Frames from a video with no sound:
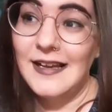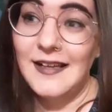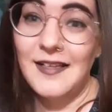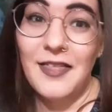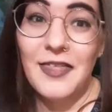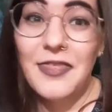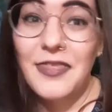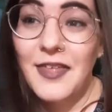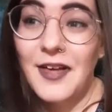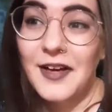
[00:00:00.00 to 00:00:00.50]

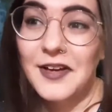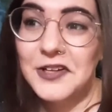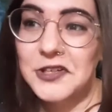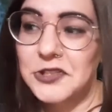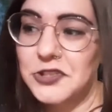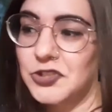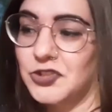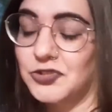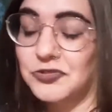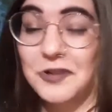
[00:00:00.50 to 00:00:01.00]
the
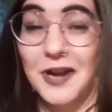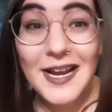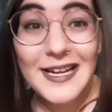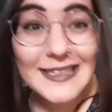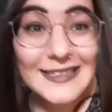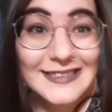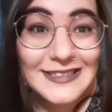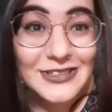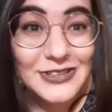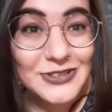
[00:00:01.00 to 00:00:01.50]

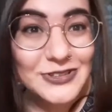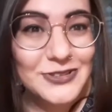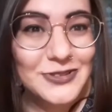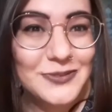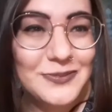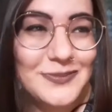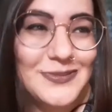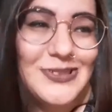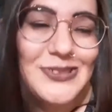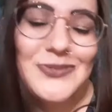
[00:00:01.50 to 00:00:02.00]
triangle
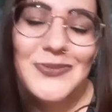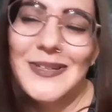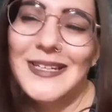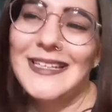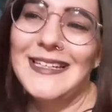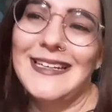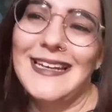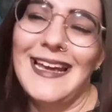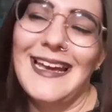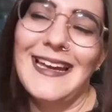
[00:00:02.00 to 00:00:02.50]

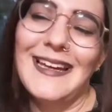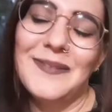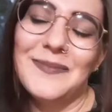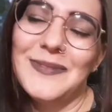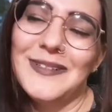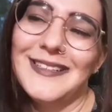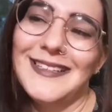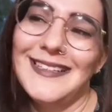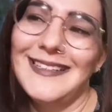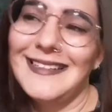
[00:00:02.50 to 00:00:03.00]
between Anne
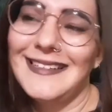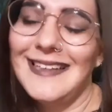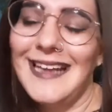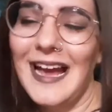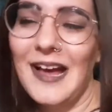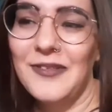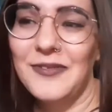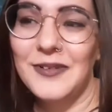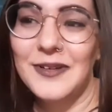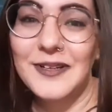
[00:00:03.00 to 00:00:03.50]
Boleyn,
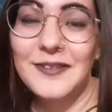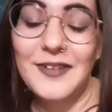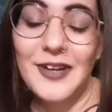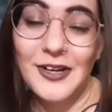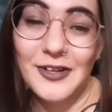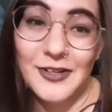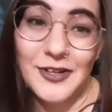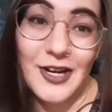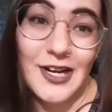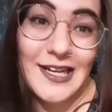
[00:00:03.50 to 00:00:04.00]
Catherine of
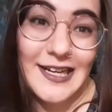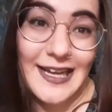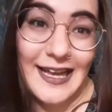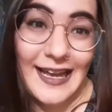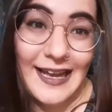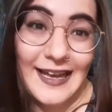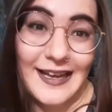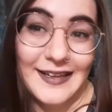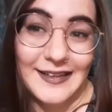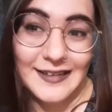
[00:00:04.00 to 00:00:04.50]
Aragon,
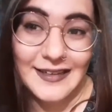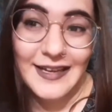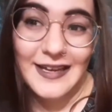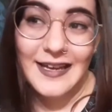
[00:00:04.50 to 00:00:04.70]
and